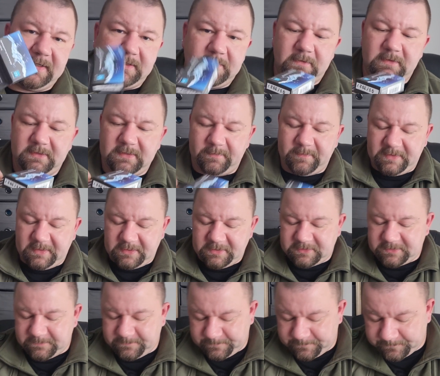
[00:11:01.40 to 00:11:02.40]

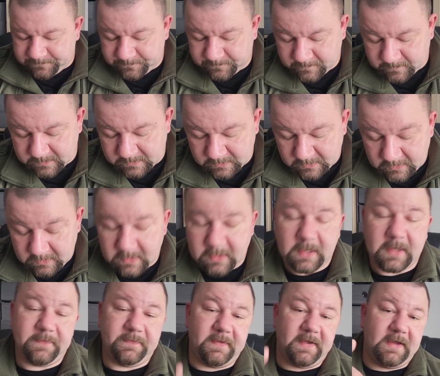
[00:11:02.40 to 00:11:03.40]
contamination.
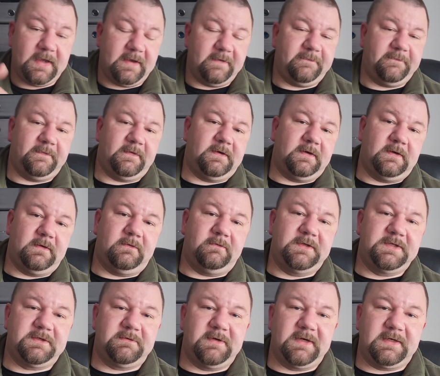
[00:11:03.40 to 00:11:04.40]
And they have a
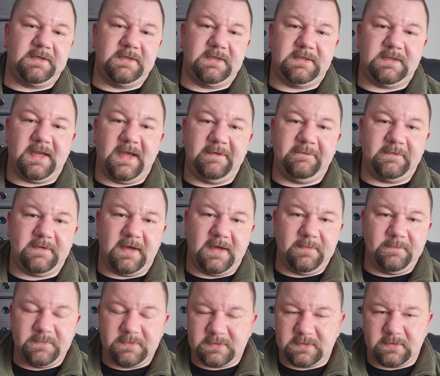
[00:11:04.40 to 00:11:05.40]
restricted
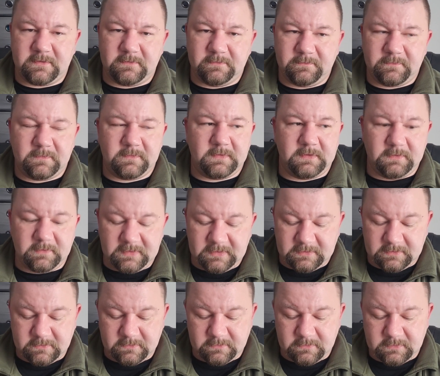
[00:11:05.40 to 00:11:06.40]
lifetime, so you
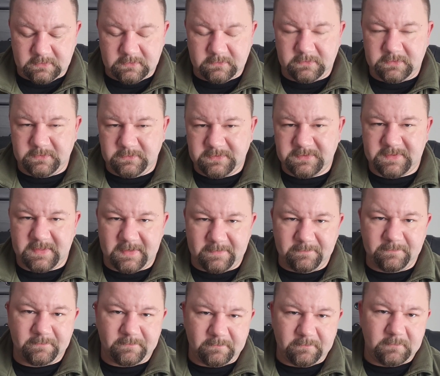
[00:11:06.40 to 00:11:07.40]
need to use
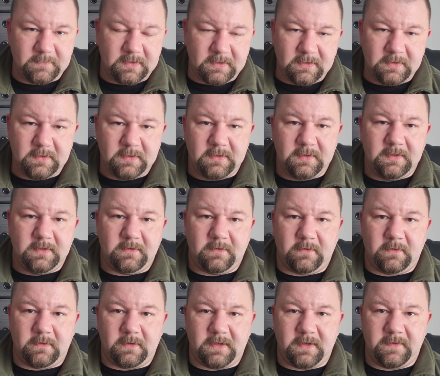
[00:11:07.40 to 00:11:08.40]
them
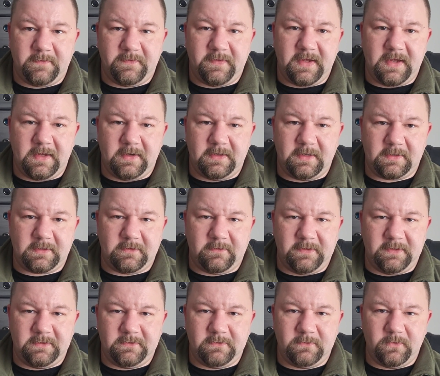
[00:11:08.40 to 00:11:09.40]
or they are not
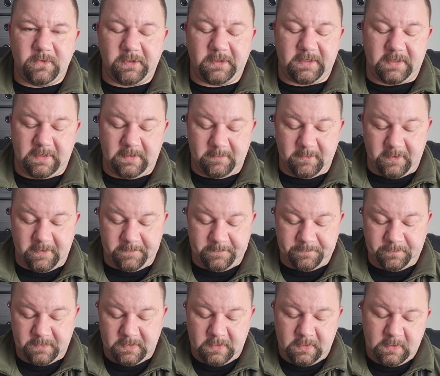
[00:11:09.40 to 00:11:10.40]
going to work anymore.
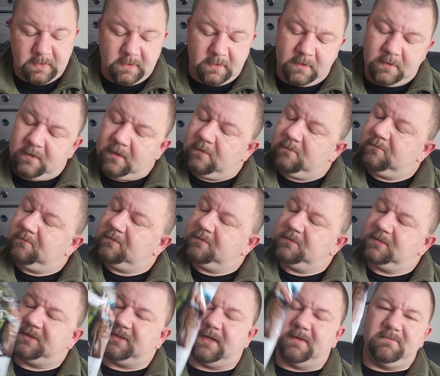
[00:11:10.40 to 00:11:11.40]

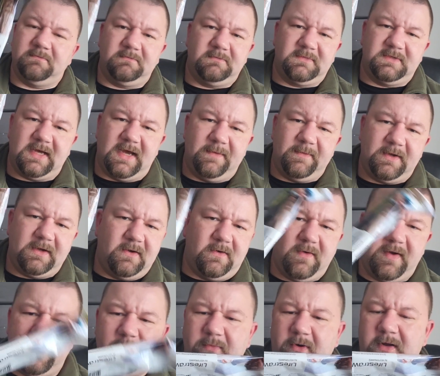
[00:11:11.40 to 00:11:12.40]
Some time ago
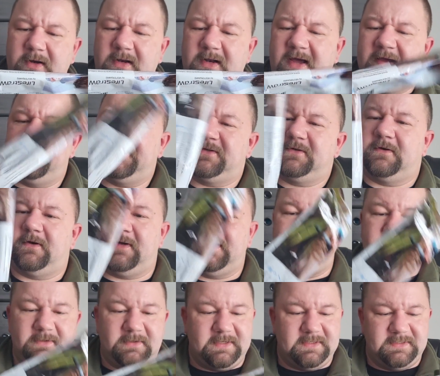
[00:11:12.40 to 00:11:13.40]
I bought a live straw.
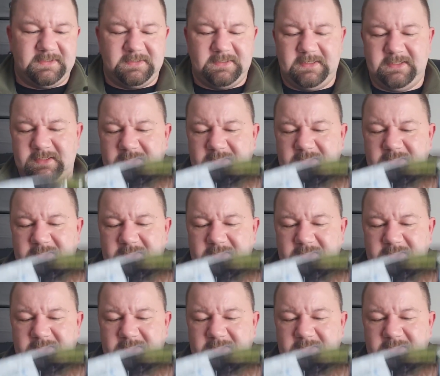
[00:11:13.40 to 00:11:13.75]
As you can see,